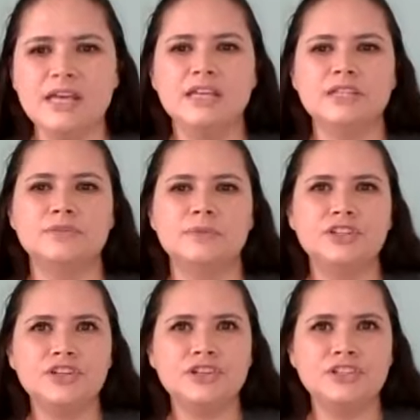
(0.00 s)
So
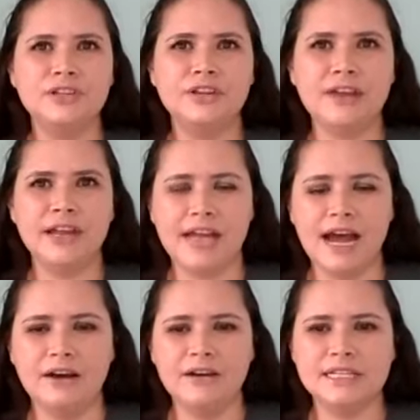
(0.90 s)
what you're doing right
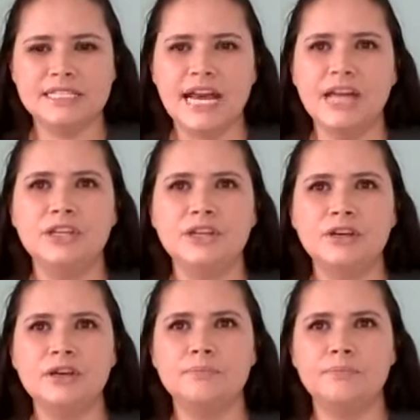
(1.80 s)
now is that
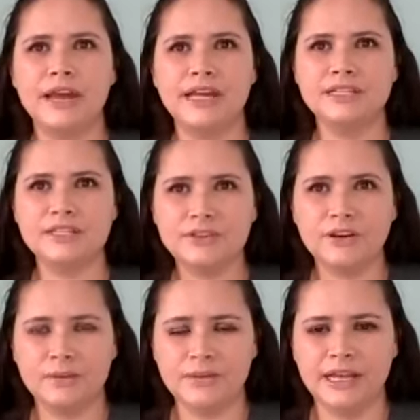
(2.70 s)
you're
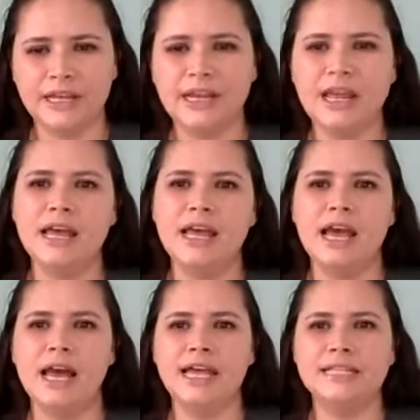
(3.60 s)
brainstorming
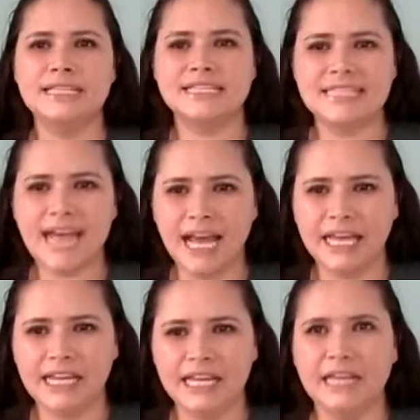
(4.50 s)
and
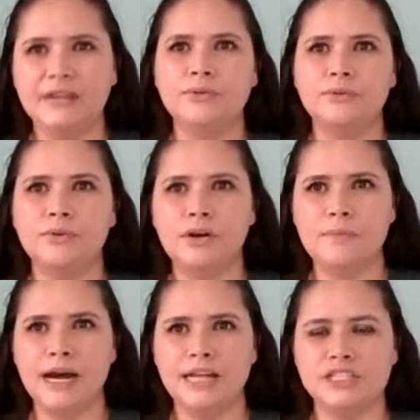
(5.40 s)
designing
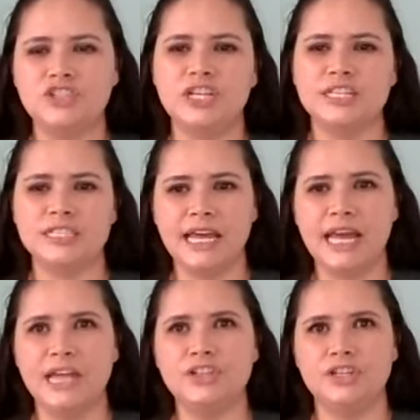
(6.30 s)
robots just like
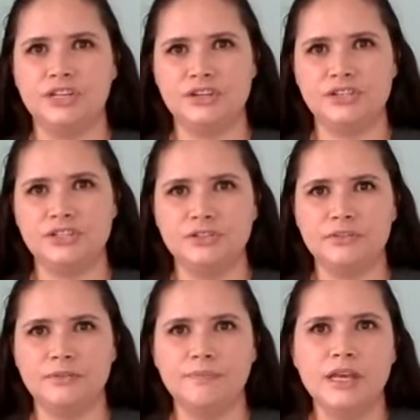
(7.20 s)
engineers do.